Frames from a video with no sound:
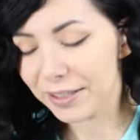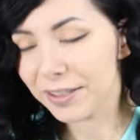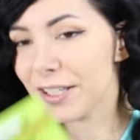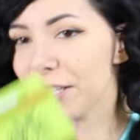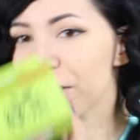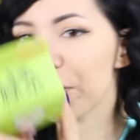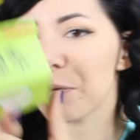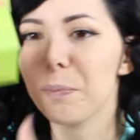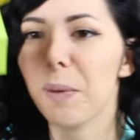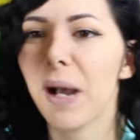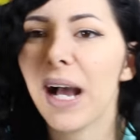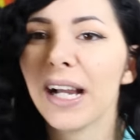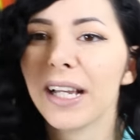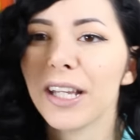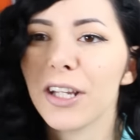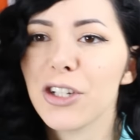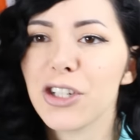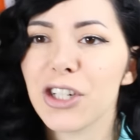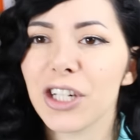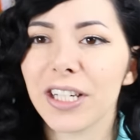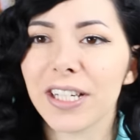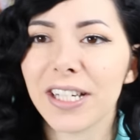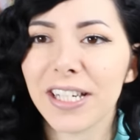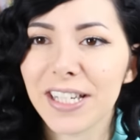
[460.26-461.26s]
this
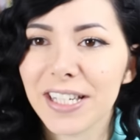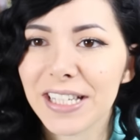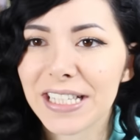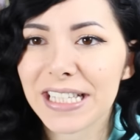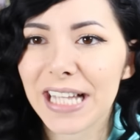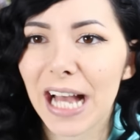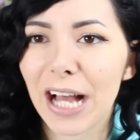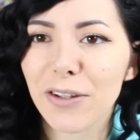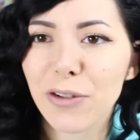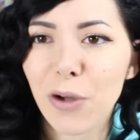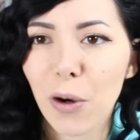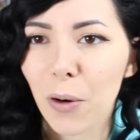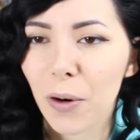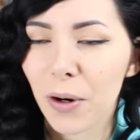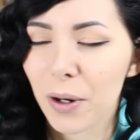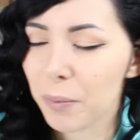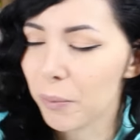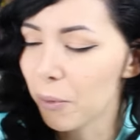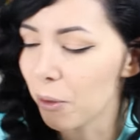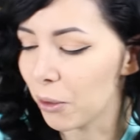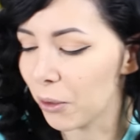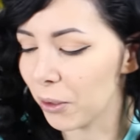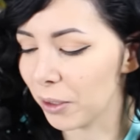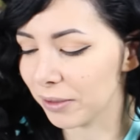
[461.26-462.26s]
packaging is
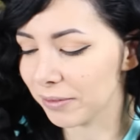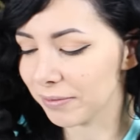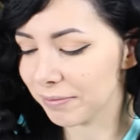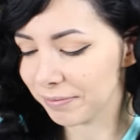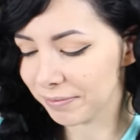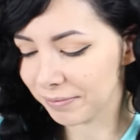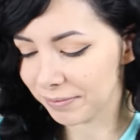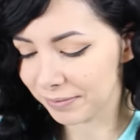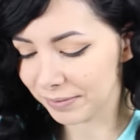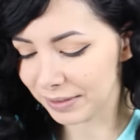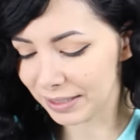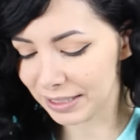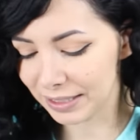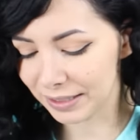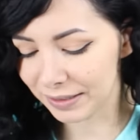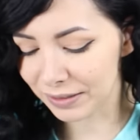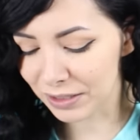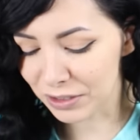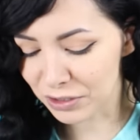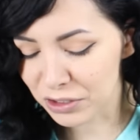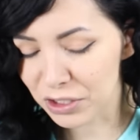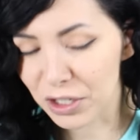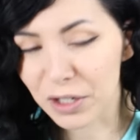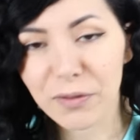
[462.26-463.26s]
adorable it
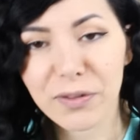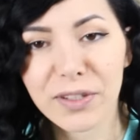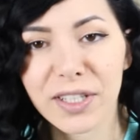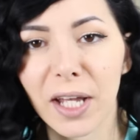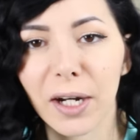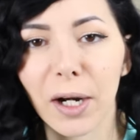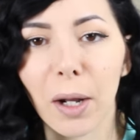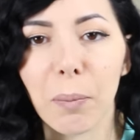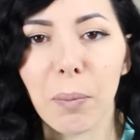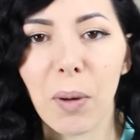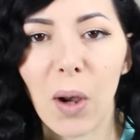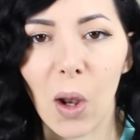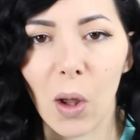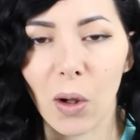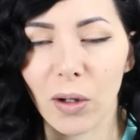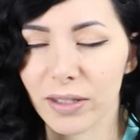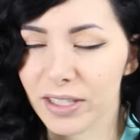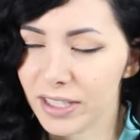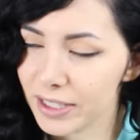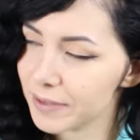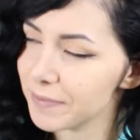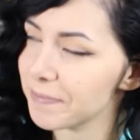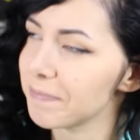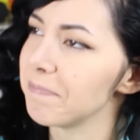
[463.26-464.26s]
deserves an
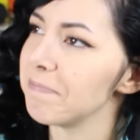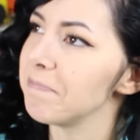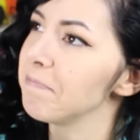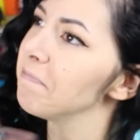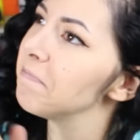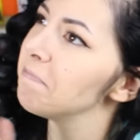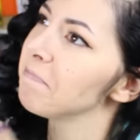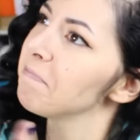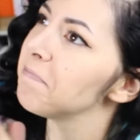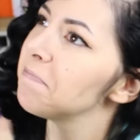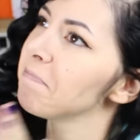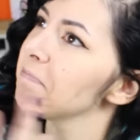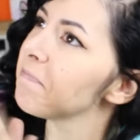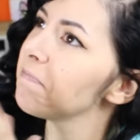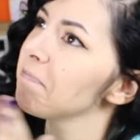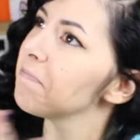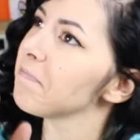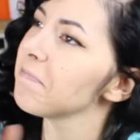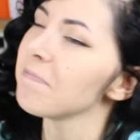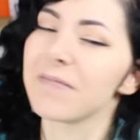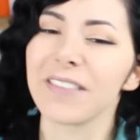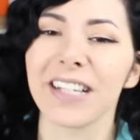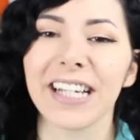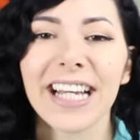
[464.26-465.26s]
applause
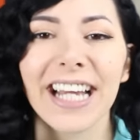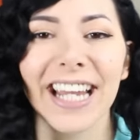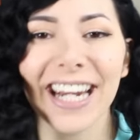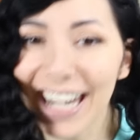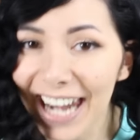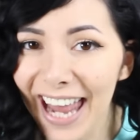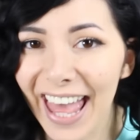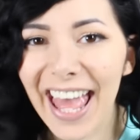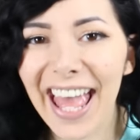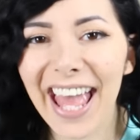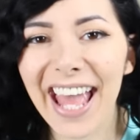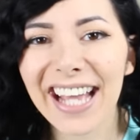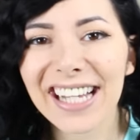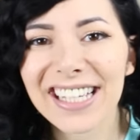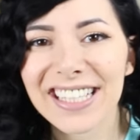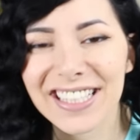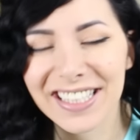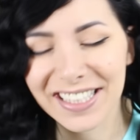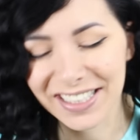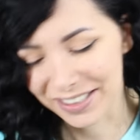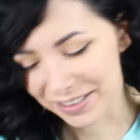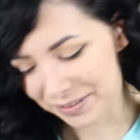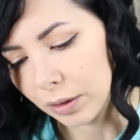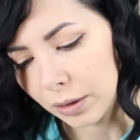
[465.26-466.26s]

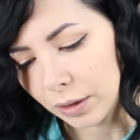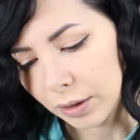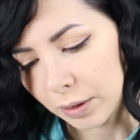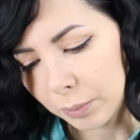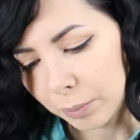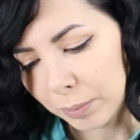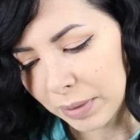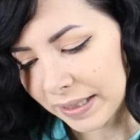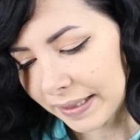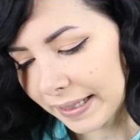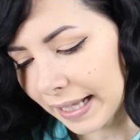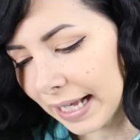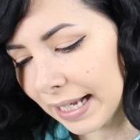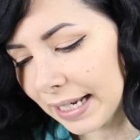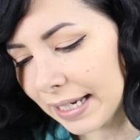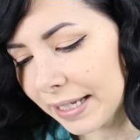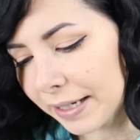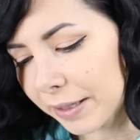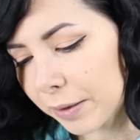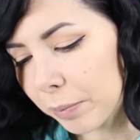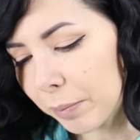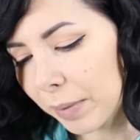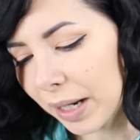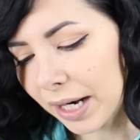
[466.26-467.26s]
next
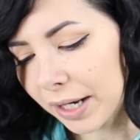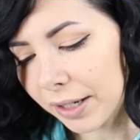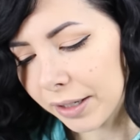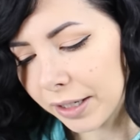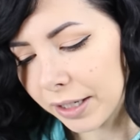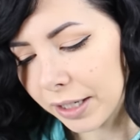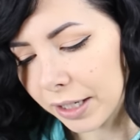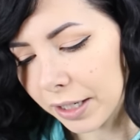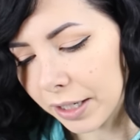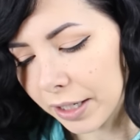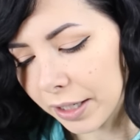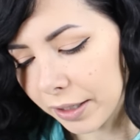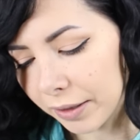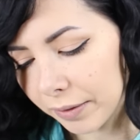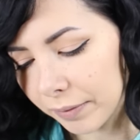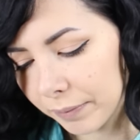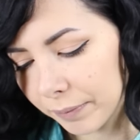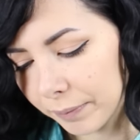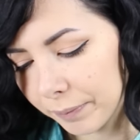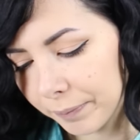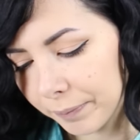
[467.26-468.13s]
metallic marker